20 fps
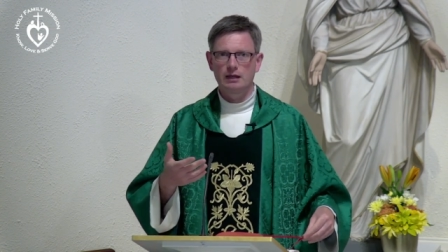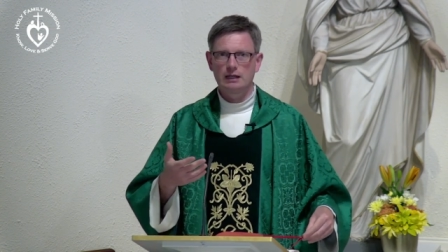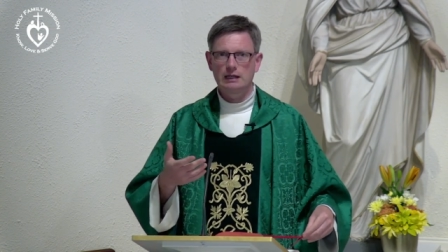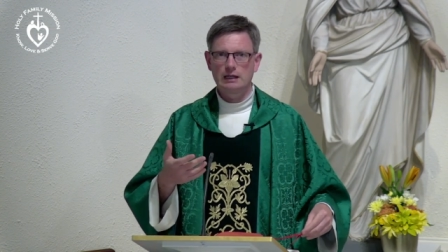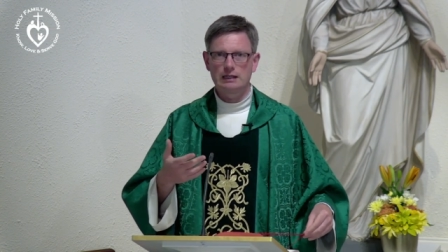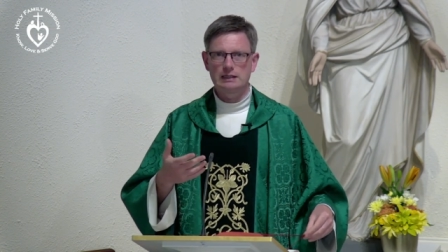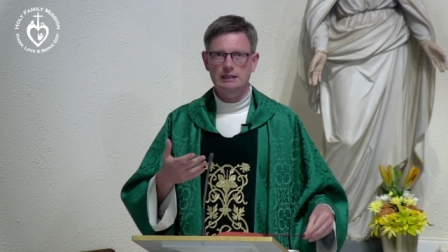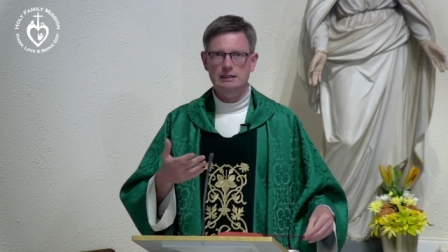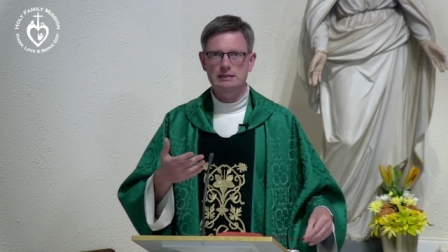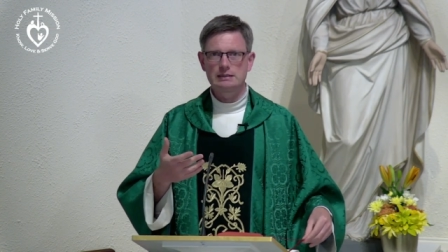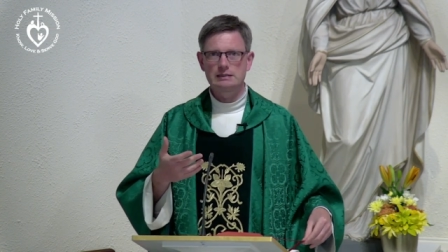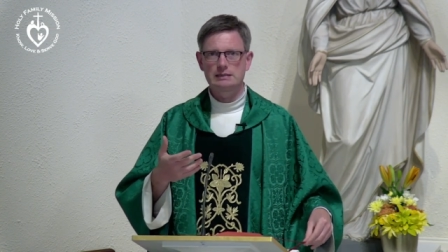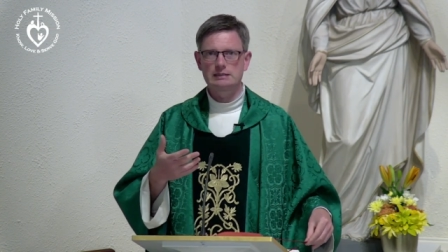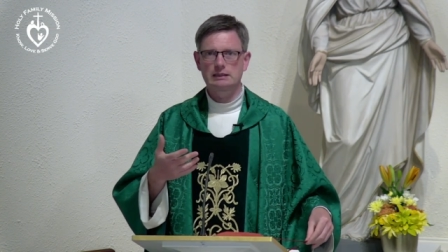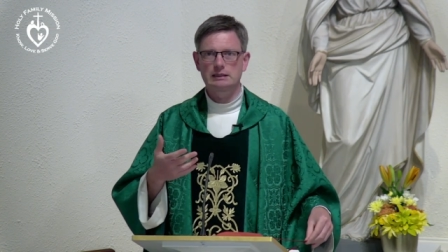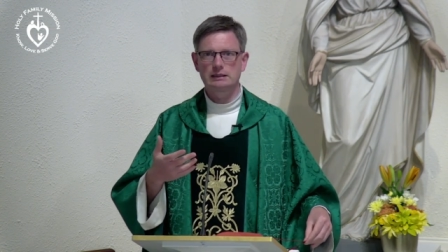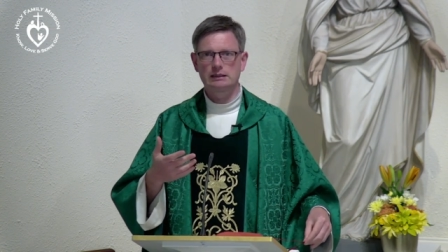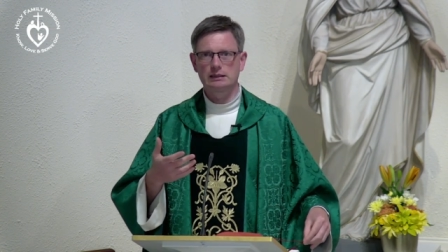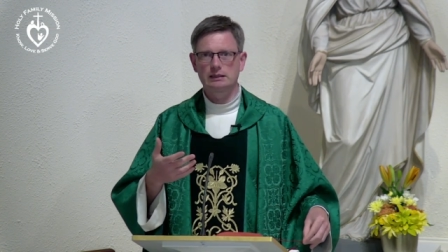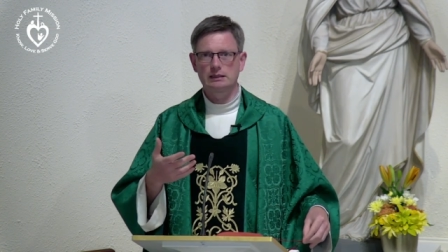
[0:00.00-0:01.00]
and
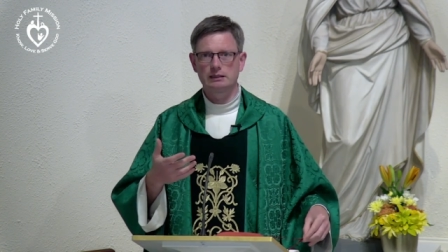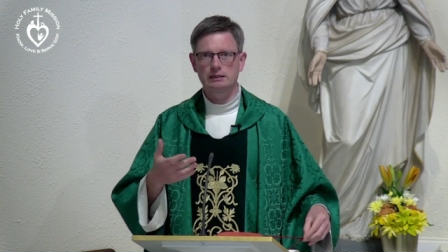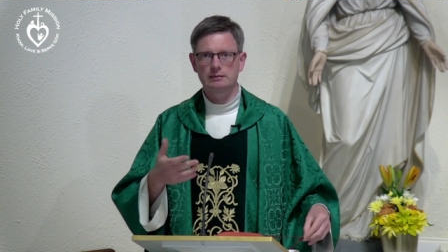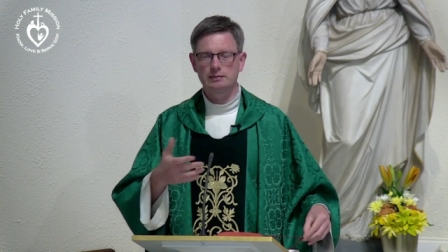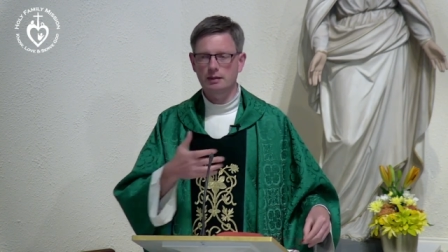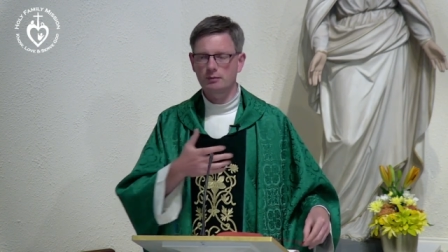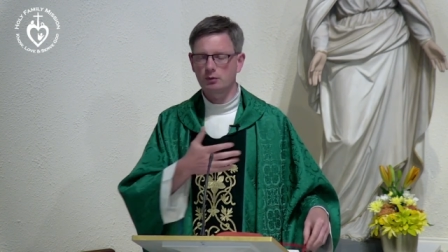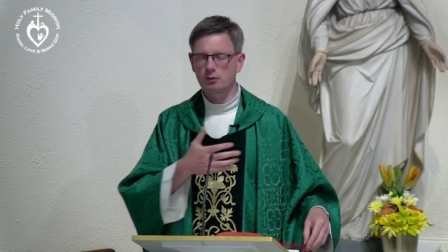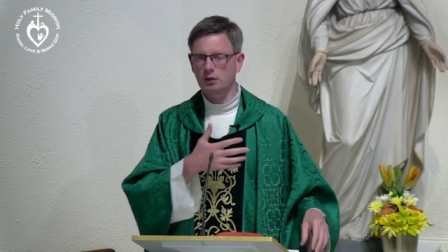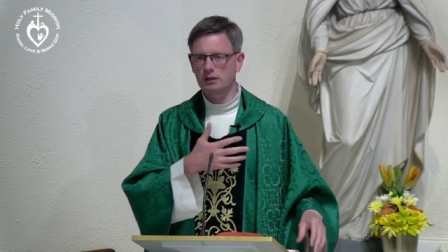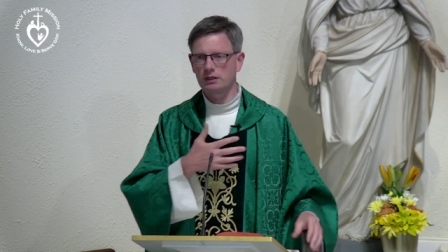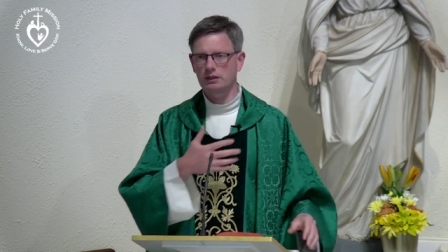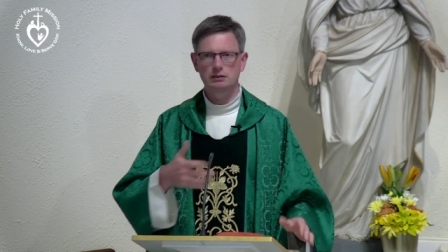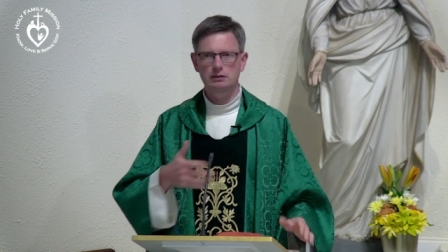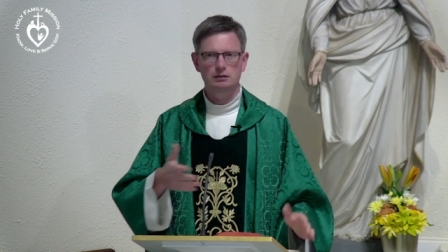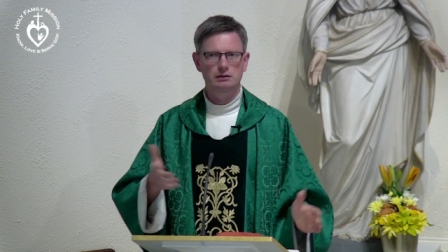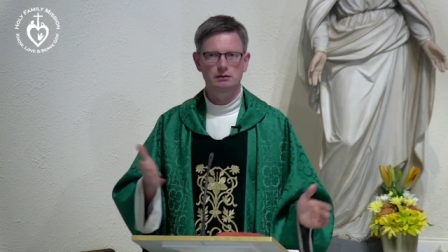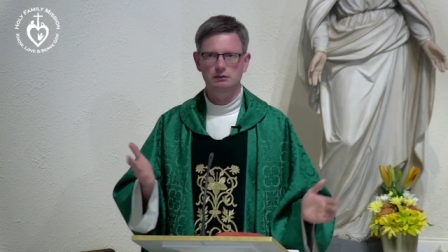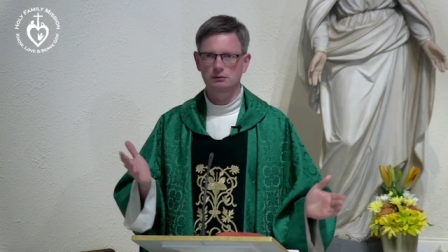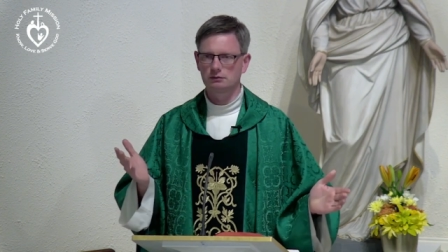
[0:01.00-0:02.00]
uh, he became quite
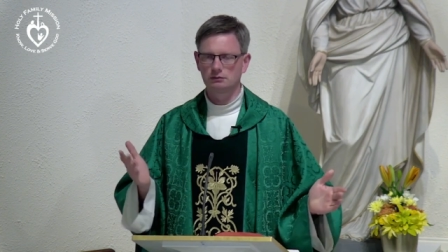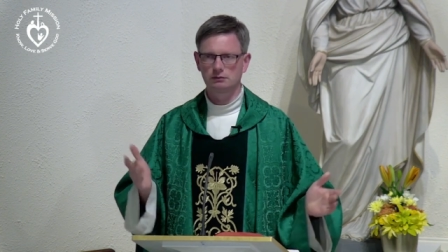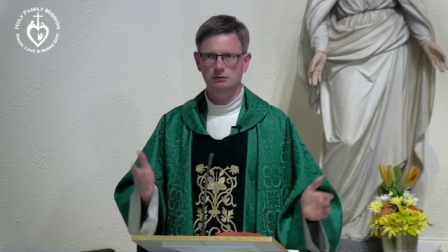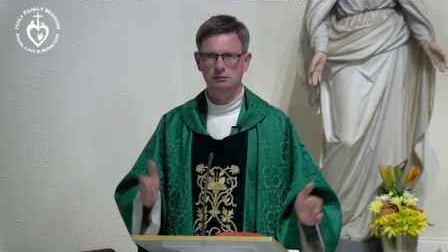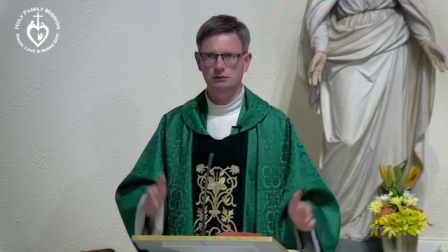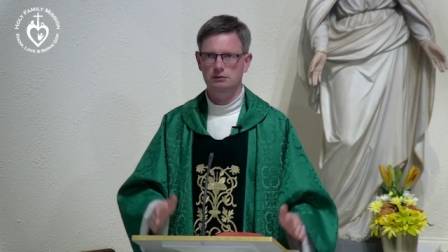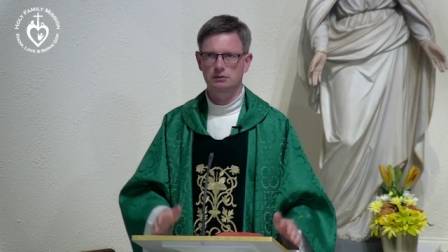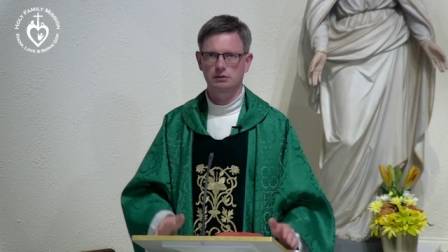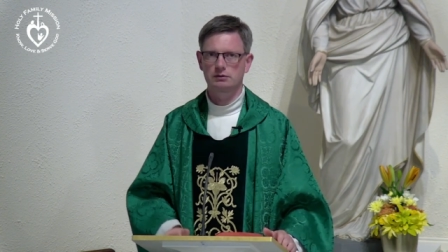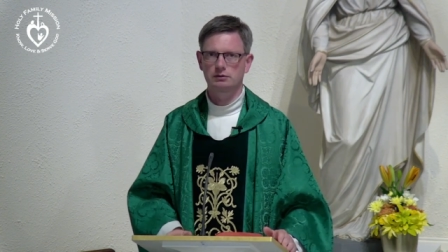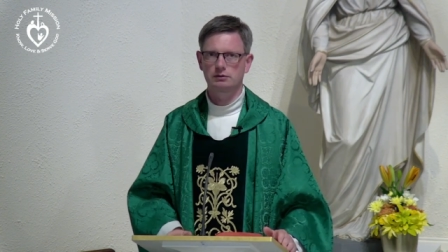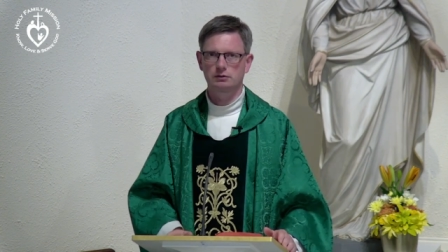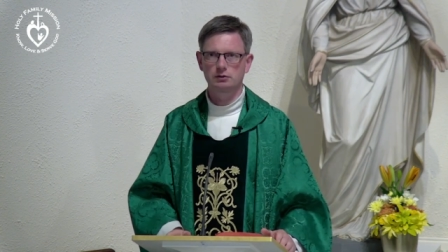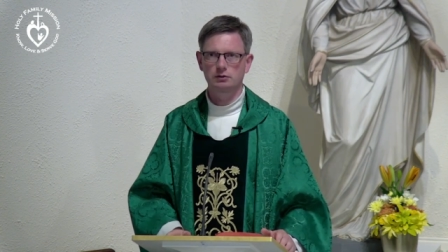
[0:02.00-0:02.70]
ill a good